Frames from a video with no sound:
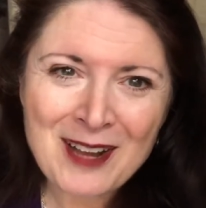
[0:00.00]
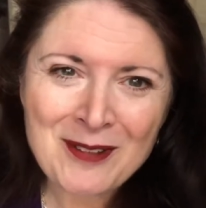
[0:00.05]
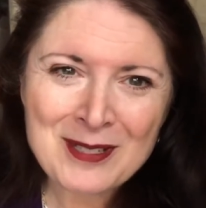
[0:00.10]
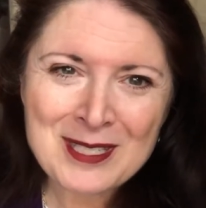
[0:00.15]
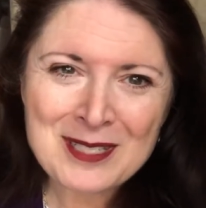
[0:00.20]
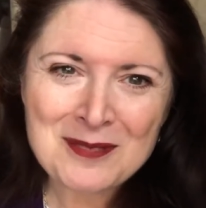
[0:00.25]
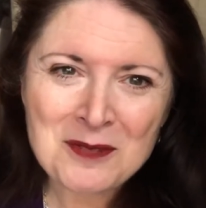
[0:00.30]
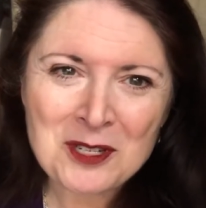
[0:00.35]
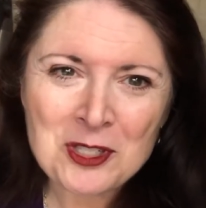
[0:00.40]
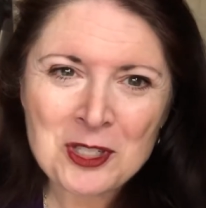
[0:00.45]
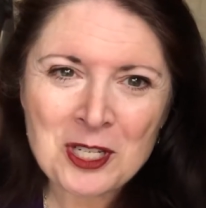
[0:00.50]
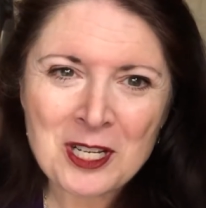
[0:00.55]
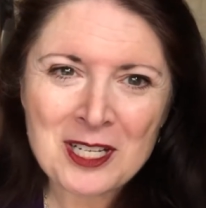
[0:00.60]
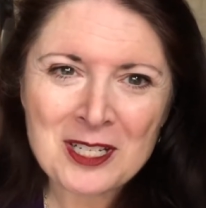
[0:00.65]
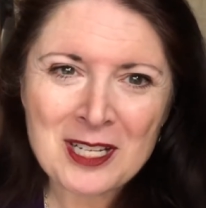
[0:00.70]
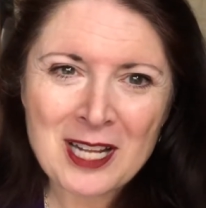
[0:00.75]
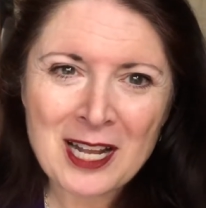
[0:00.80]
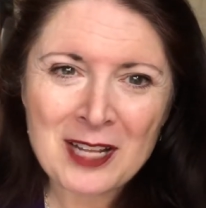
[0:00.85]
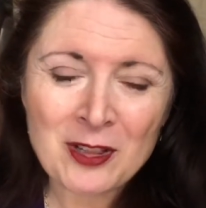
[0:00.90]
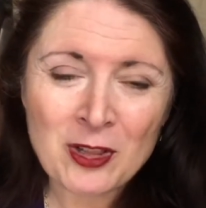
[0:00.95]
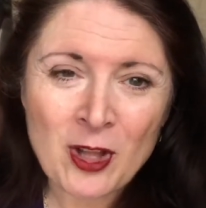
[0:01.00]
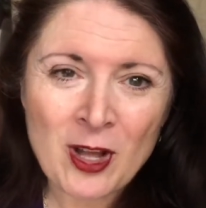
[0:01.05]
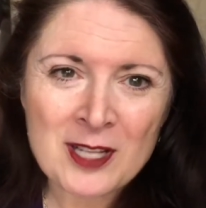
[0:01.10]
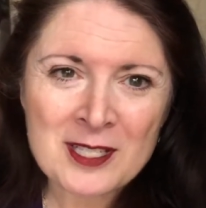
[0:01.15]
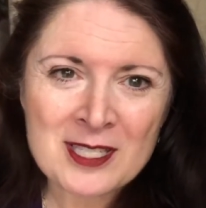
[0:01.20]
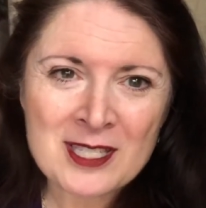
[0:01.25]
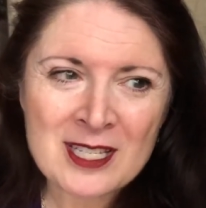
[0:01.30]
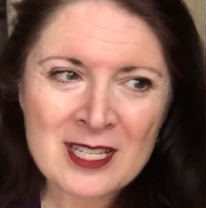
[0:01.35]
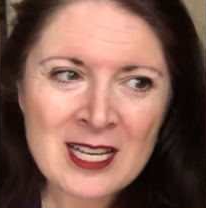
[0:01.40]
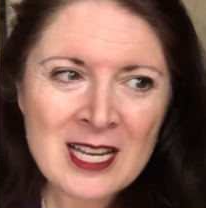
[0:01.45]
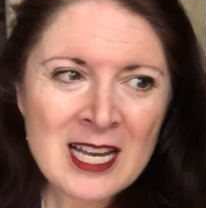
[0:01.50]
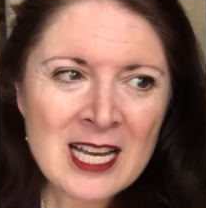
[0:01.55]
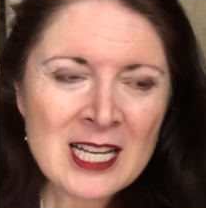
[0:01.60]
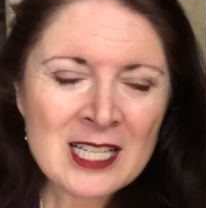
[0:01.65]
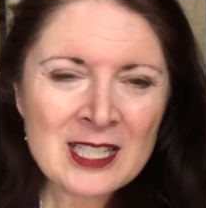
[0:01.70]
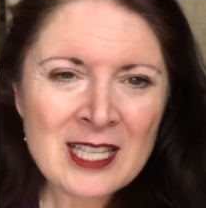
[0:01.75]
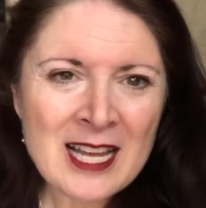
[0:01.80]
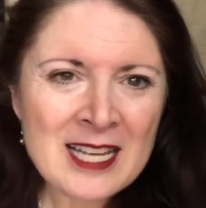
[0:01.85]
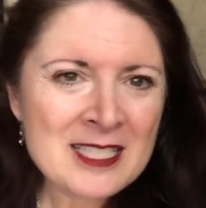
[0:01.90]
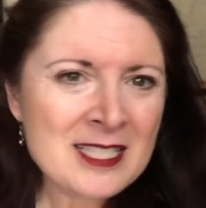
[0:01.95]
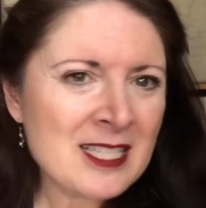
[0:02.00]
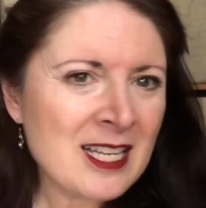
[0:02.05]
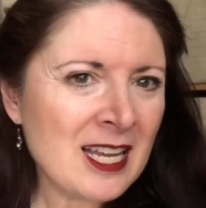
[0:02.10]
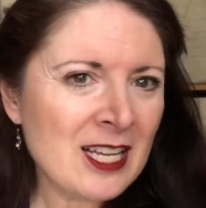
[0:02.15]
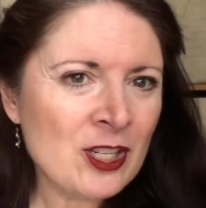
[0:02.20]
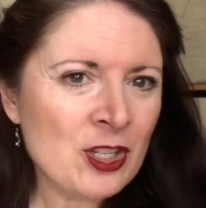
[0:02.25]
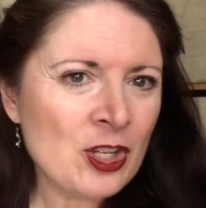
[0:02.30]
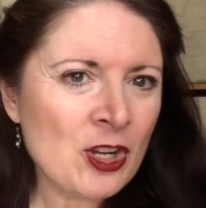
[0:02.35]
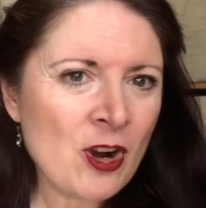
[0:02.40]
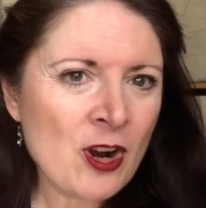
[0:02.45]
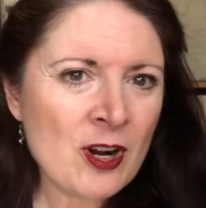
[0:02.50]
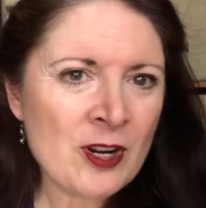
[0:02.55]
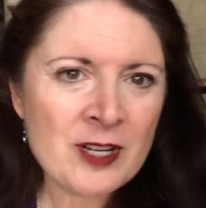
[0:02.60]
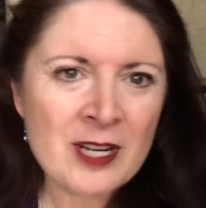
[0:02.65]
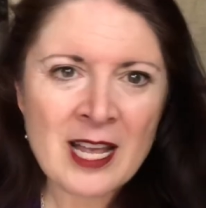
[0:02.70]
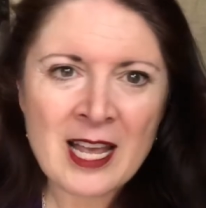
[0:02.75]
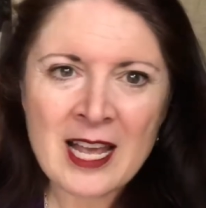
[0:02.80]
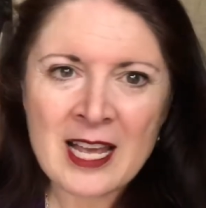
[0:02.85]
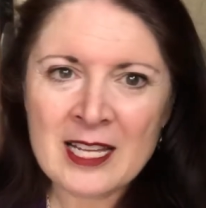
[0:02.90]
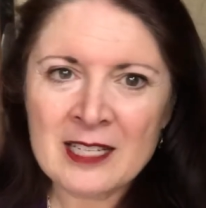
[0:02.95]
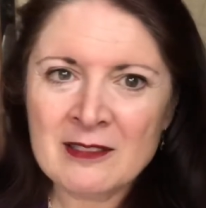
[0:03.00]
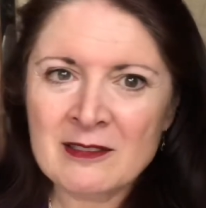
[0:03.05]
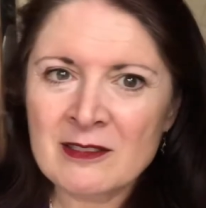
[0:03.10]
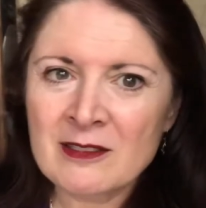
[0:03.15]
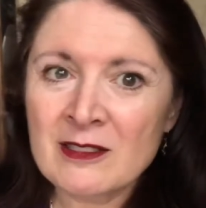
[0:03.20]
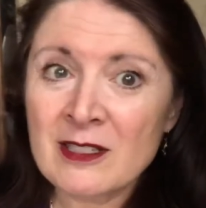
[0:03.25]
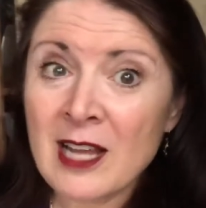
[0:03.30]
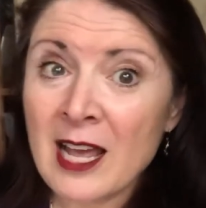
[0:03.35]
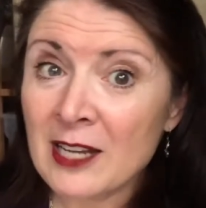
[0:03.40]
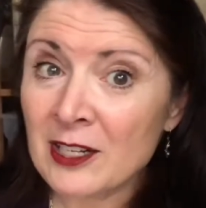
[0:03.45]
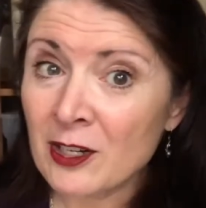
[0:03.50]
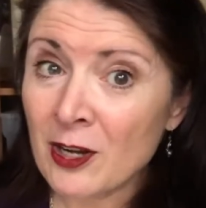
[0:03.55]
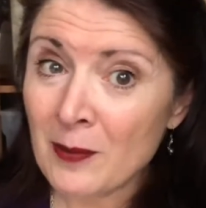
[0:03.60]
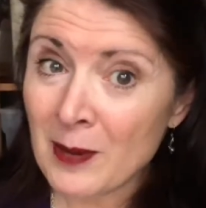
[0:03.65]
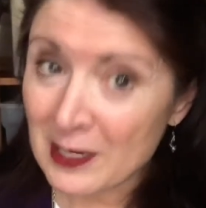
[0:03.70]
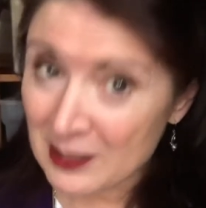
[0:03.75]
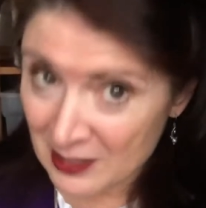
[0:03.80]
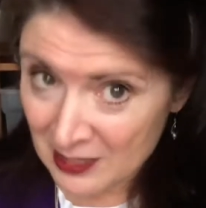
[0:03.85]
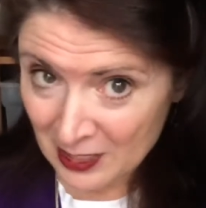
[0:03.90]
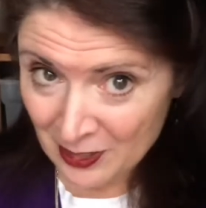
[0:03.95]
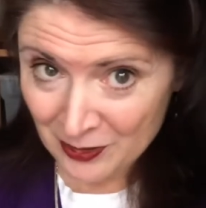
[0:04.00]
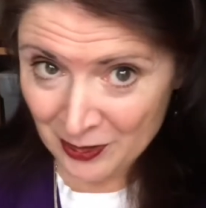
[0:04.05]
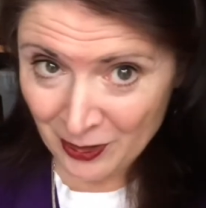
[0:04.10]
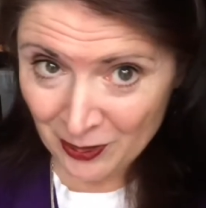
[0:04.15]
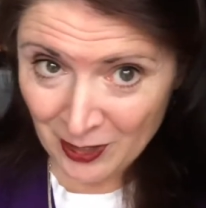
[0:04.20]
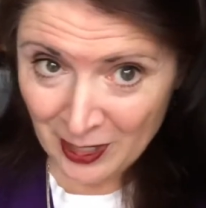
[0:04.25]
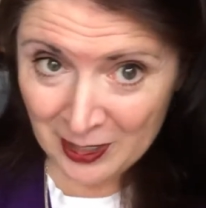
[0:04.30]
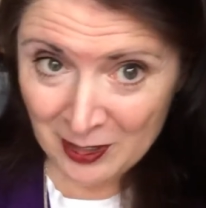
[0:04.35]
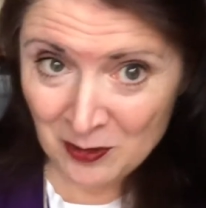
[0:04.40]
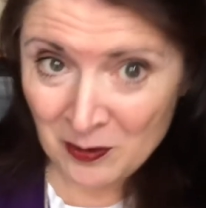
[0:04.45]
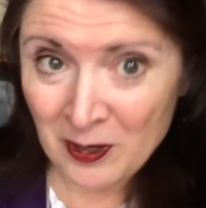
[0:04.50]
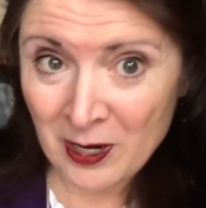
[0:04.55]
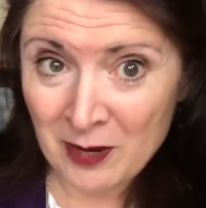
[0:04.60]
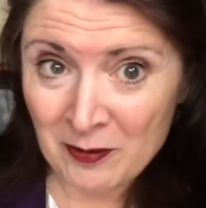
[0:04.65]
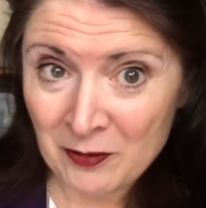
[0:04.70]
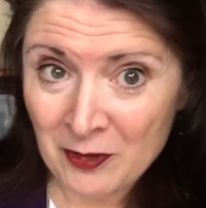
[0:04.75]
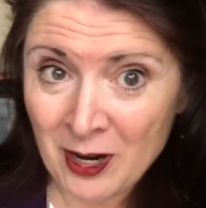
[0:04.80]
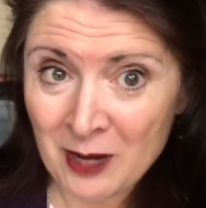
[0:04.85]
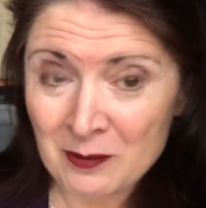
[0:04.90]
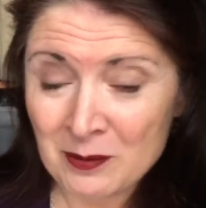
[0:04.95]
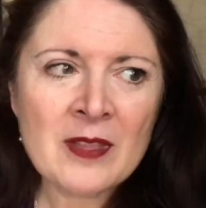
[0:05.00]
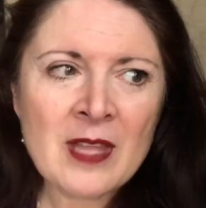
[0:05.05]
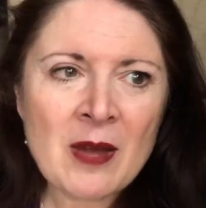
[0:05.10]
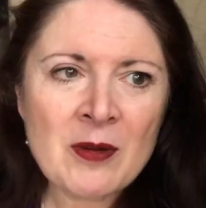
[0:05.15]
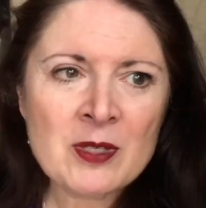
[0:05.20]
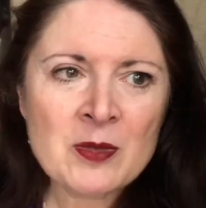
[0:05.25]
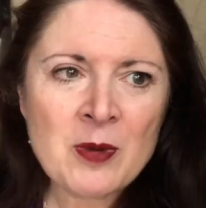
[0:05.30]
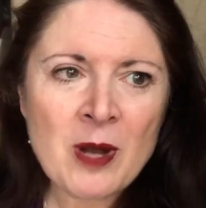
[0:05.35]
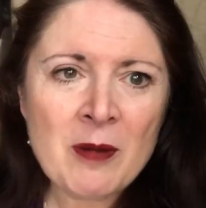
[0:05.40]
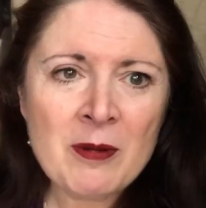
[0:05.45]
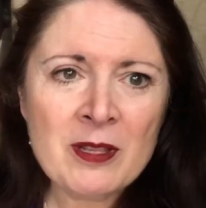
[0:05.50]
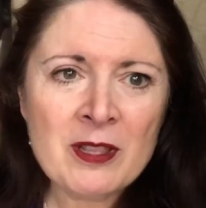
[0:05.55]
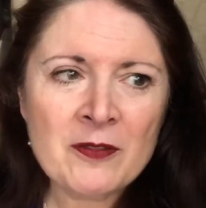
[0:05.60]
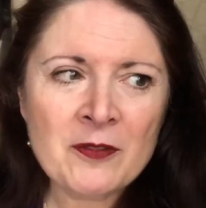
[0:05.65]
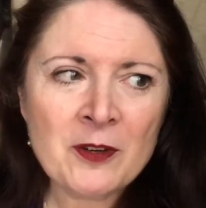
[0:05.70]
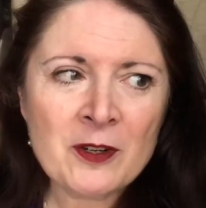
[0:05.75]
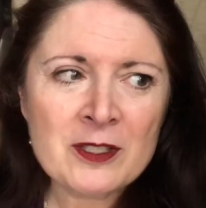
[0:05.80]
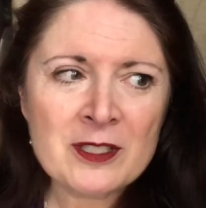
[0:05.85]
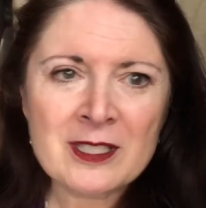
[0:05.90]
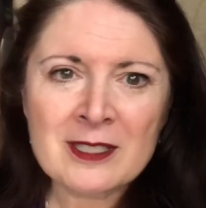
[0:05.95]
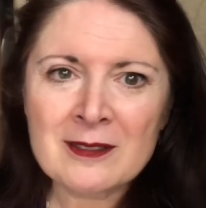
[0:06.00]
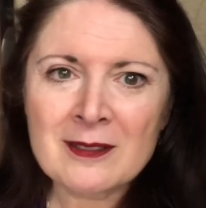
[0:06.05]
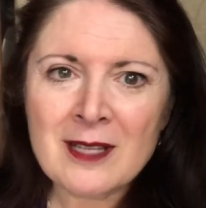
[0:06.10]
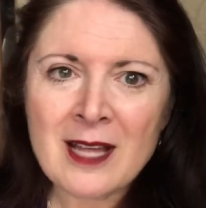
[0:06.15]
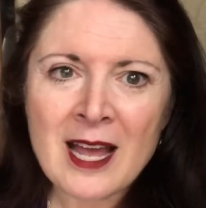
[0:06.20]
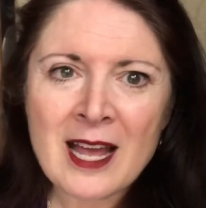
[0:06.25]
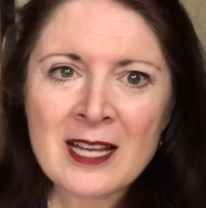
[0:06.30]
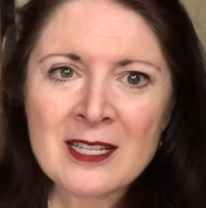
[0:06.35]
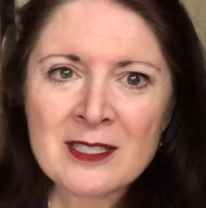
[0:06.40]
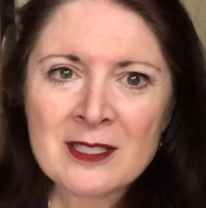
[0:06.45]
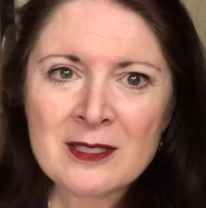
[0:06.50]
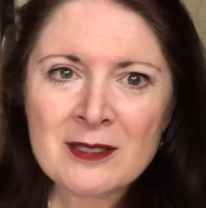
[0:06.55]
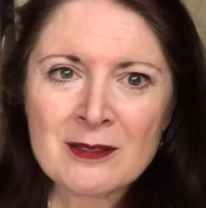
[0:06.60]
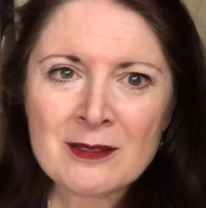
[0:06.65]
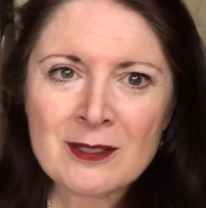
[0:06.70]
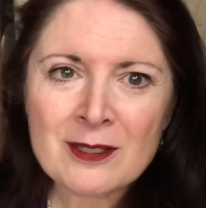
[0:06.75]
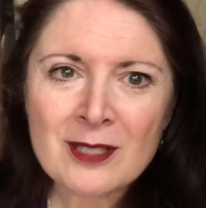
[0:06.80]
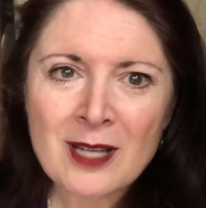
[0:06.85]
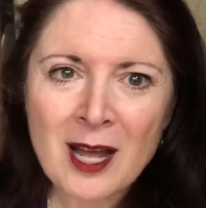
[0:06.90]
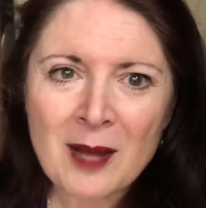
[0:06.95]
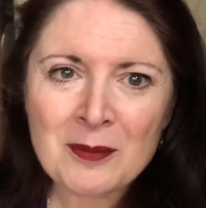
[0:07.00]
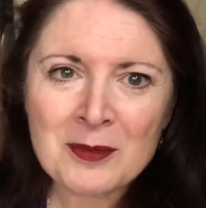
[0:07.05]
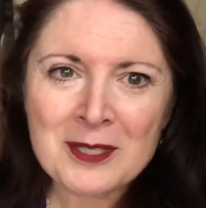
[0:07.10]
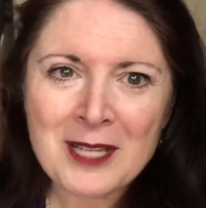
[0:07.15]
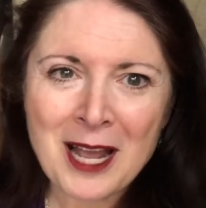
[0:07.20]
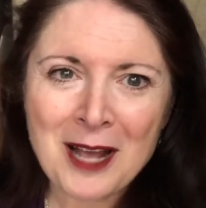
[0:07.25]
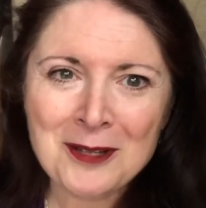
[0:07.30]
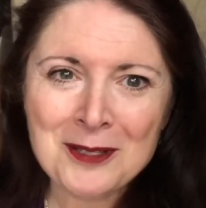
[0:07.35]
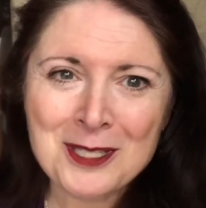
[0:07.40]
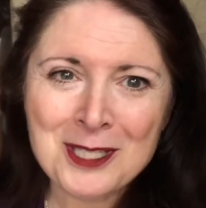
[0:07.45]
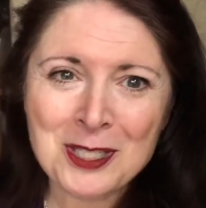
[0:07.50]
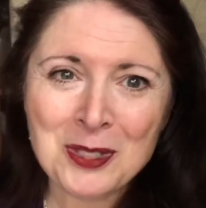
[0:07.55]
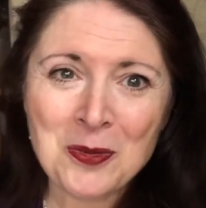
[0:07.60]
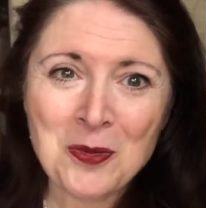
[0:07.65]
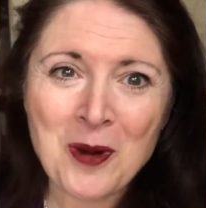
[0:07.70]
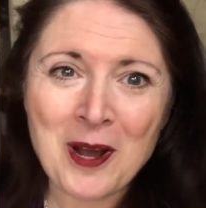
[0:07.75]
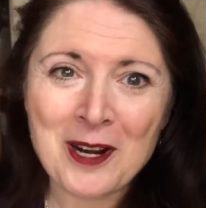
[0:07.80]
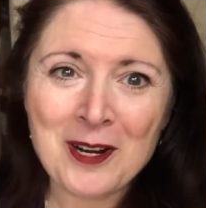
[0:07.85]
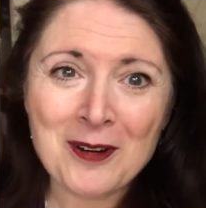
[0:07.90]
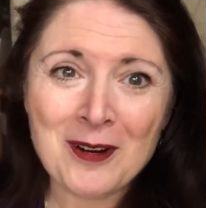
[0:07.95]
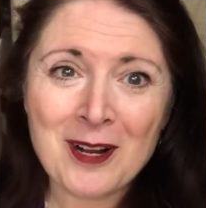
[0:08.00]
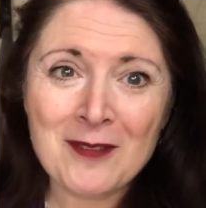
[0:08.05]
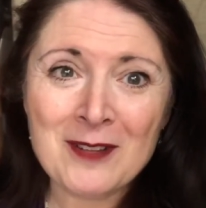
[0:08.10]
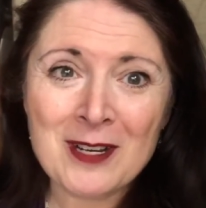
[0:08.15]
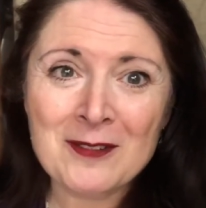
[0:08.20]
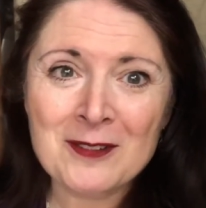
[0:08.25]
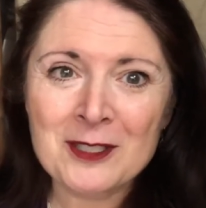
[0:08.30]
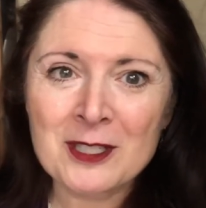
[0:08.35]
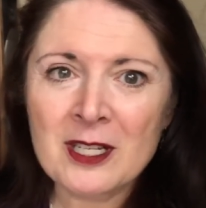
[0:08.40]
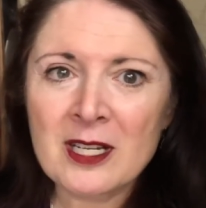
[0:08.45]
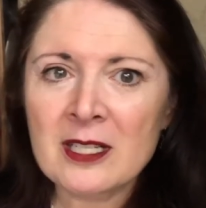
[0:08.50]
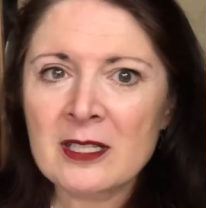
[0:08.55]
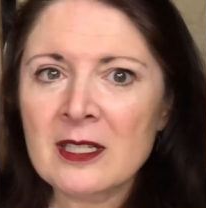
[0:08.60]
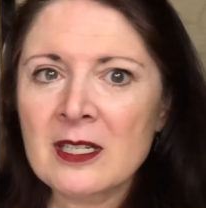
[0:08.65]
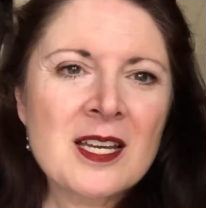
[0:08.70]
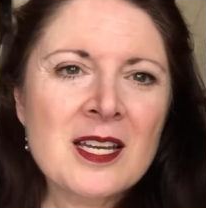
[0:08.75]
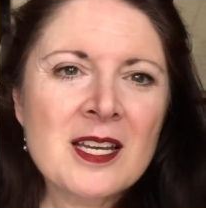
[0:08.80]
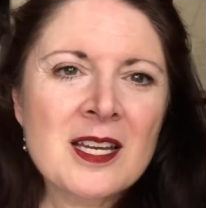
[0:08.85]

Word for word: I was in Michigan. I lost the last skein of yarn and had to go back to South Carolina, where I'm from. That was probably the first and last top-down sweater I've ever done.